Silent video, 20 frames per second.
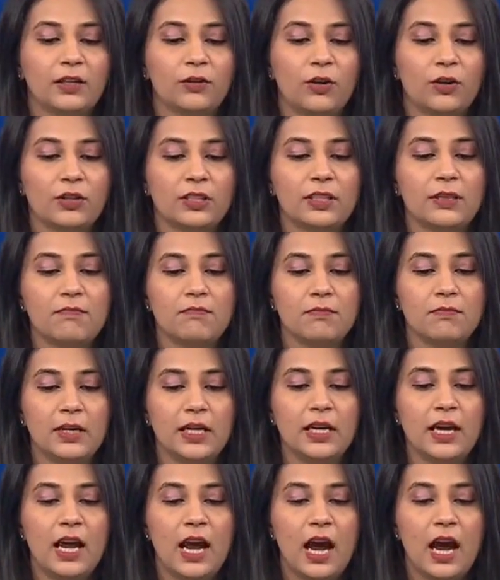the mid,
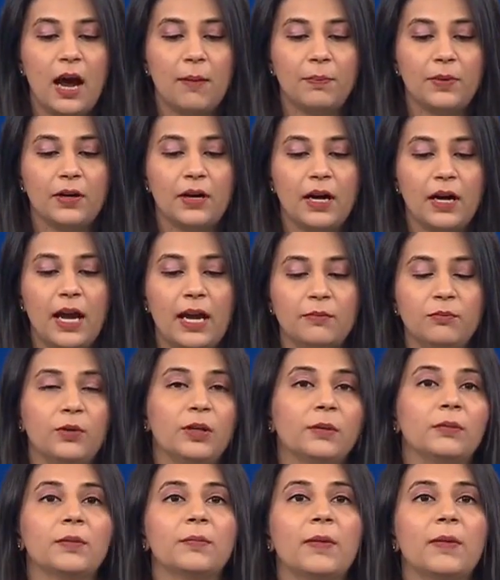upper and
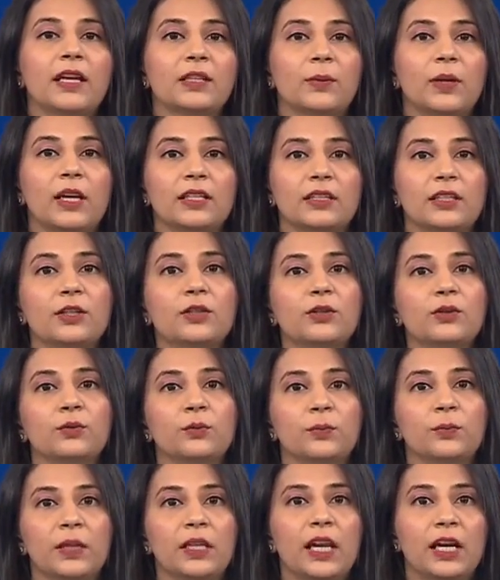premium as well as the
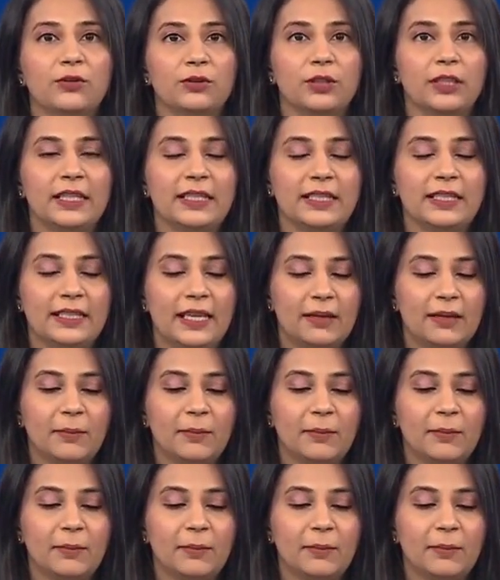super luxury segment.